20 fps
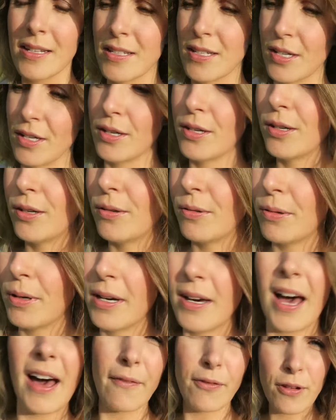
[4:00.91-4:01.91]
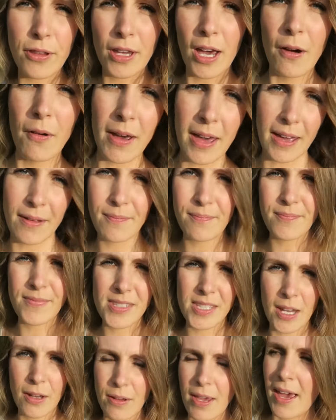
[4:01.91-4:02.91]
to have another go at it.
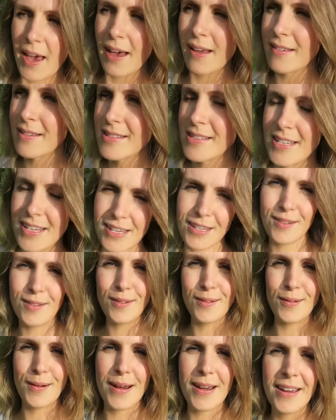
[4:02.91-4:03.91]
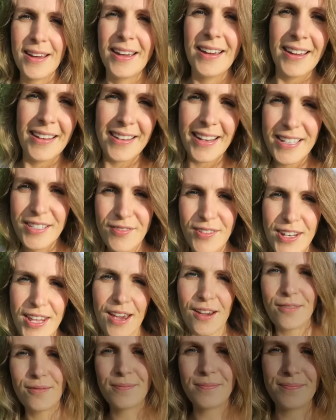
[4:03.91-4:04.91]
So yeah, I'll see you next
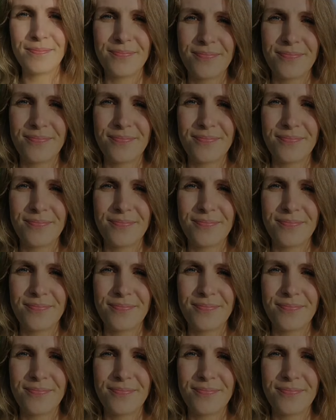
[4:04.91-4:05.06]
video.